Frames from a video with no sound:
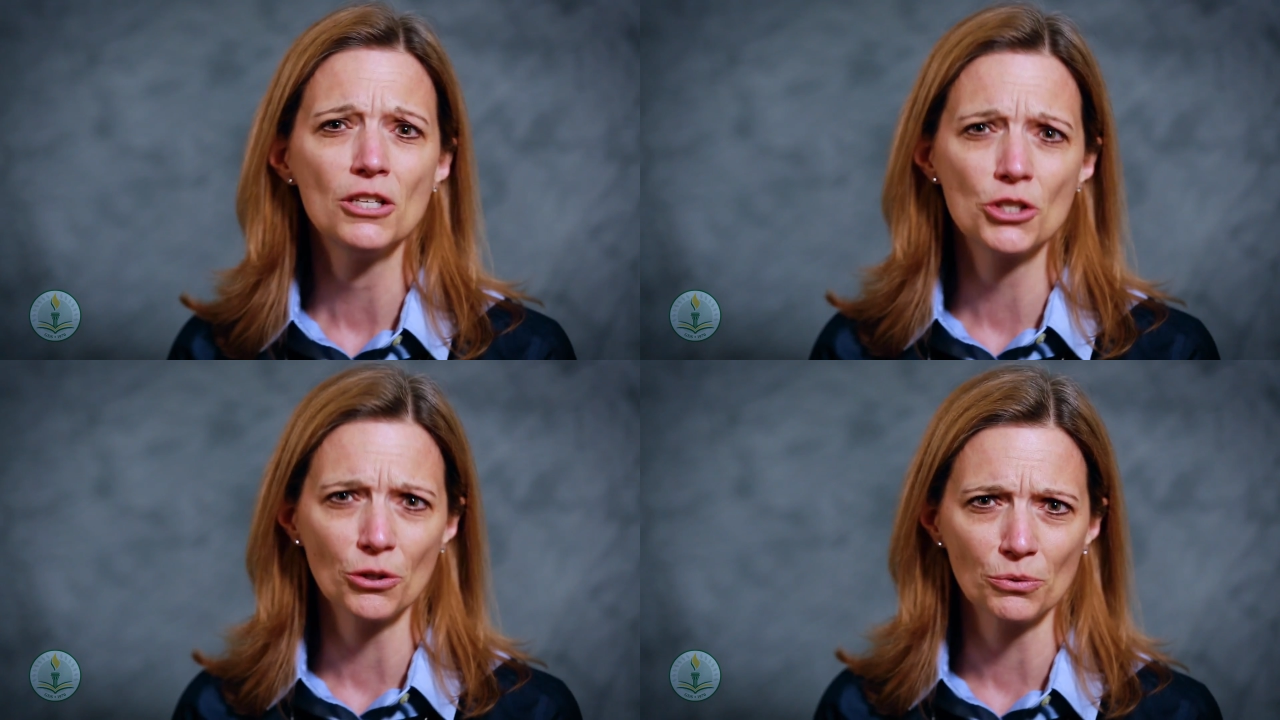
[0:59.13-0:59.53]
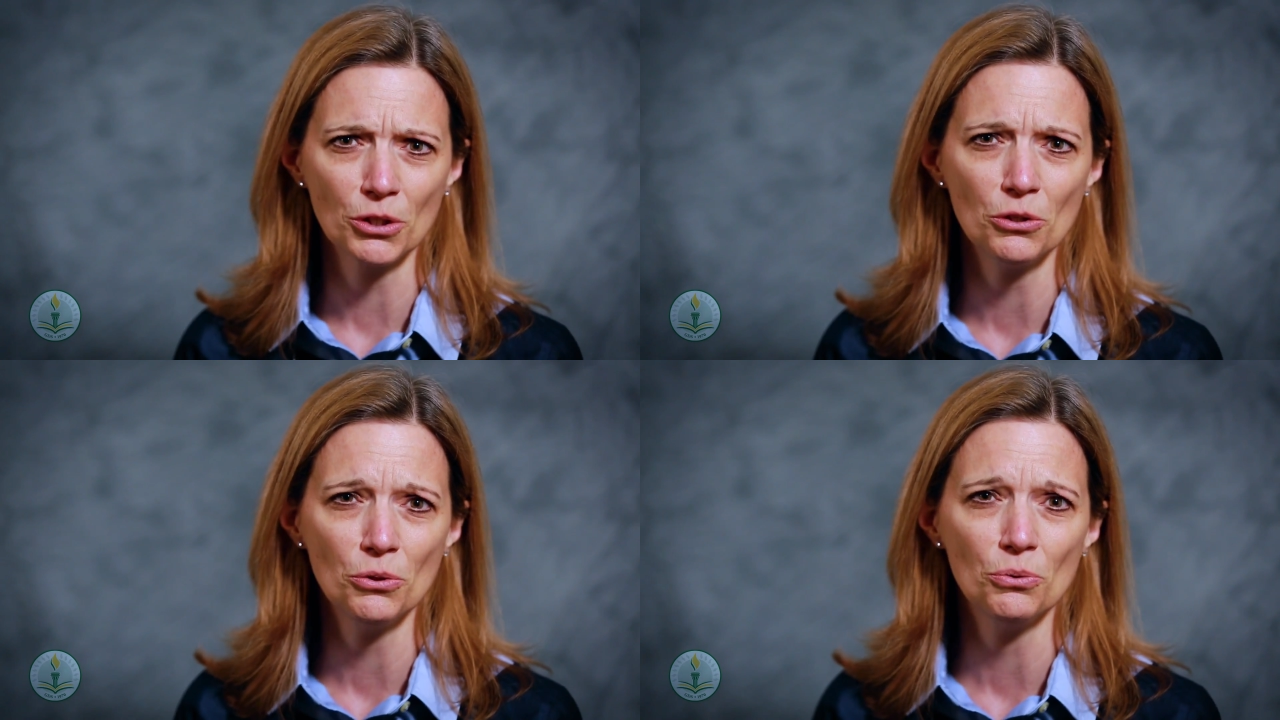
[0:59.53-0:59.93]

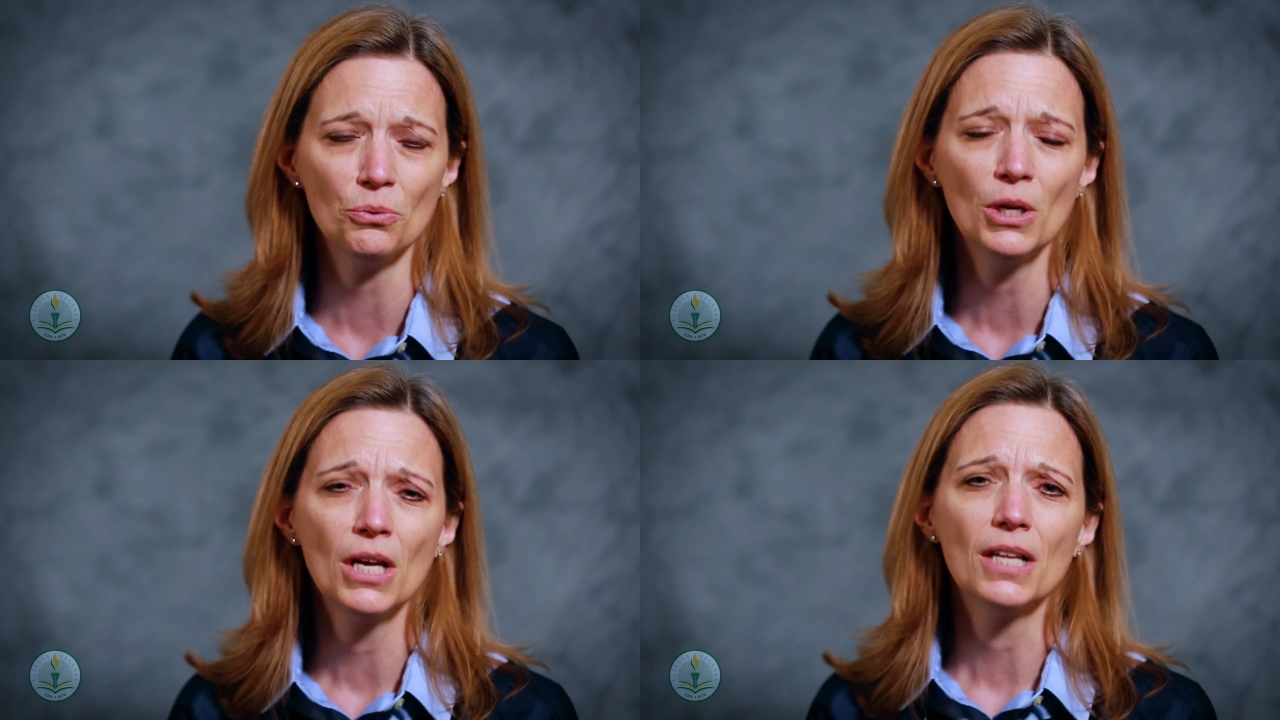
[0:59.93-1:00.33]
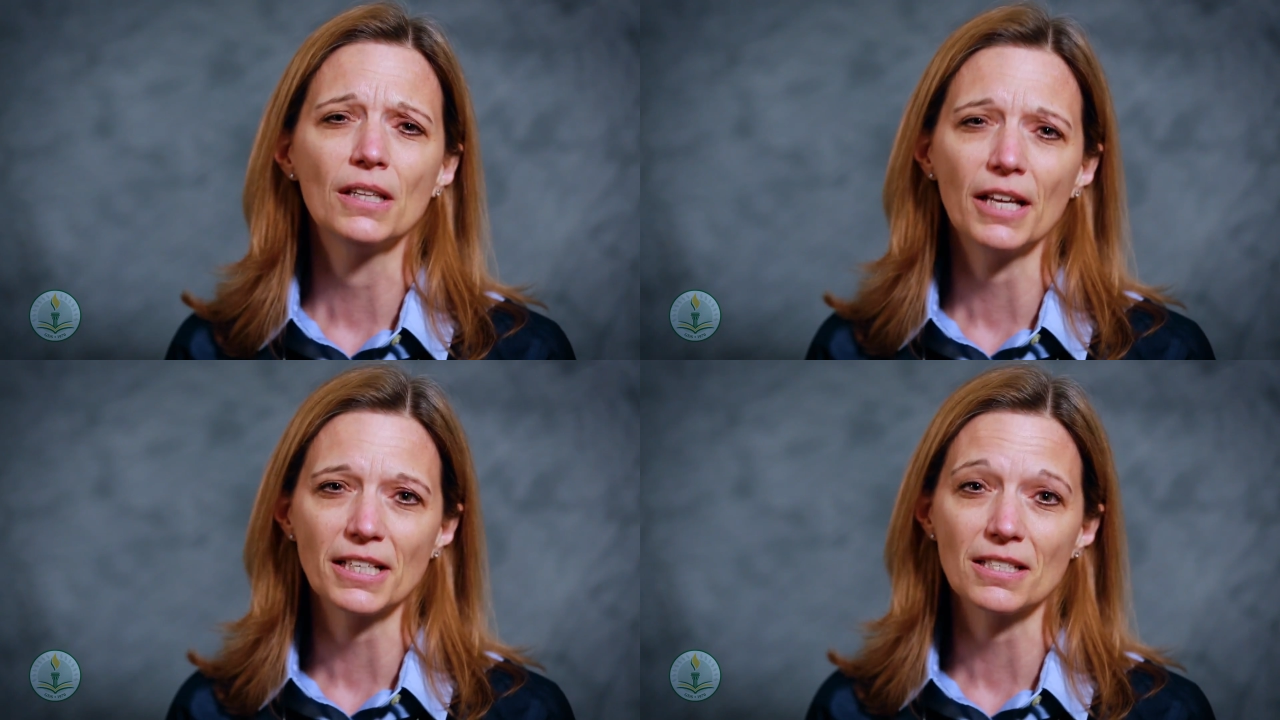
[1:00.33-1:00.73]
Children who
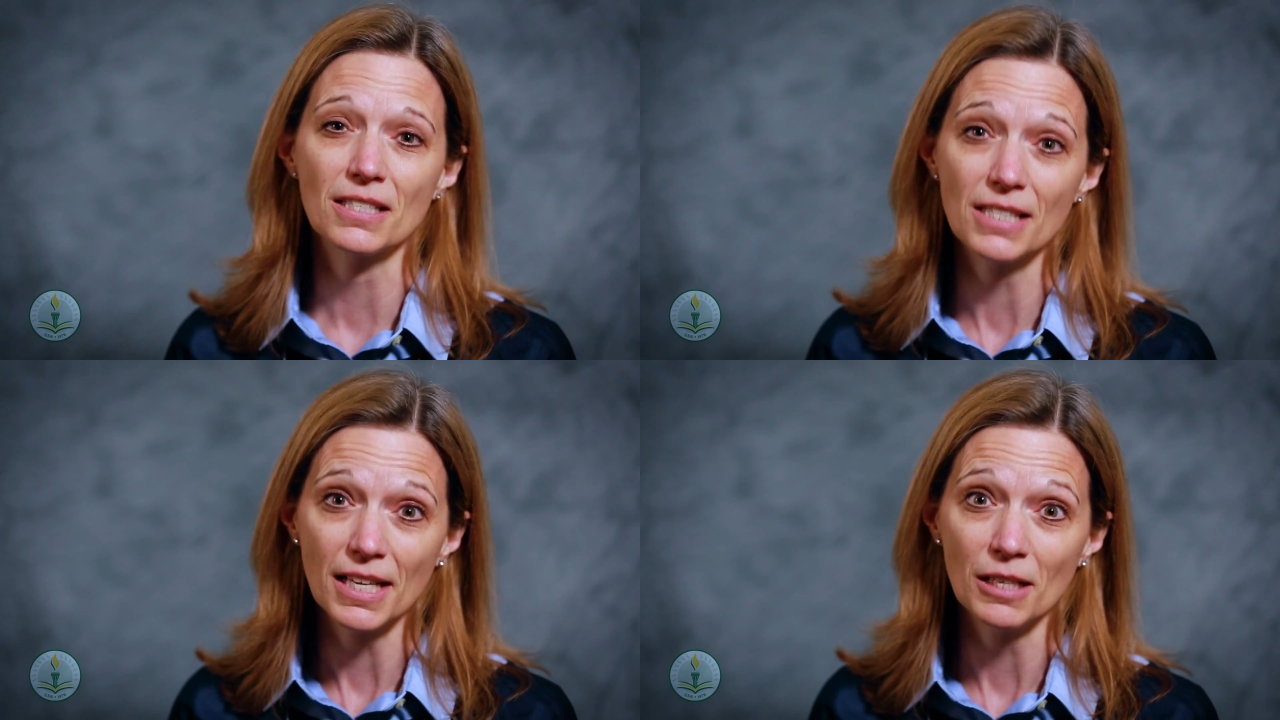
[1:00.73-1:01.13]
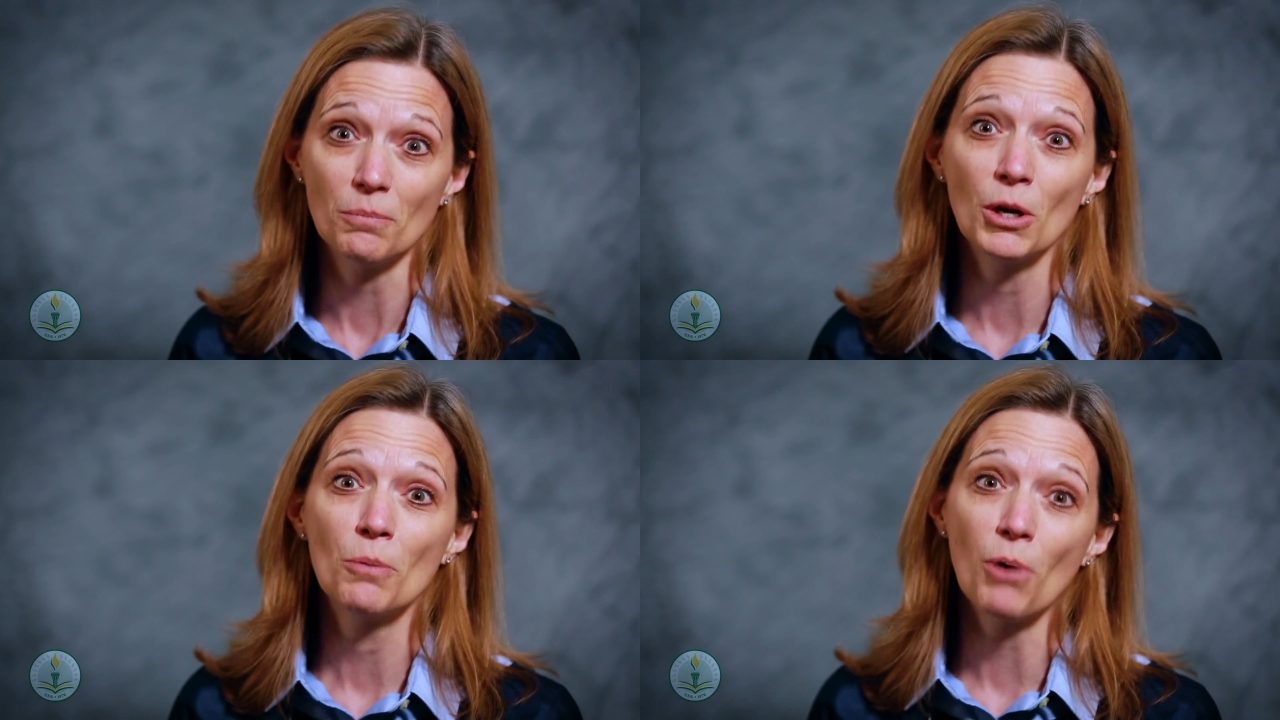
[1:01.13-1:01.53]
like to sit and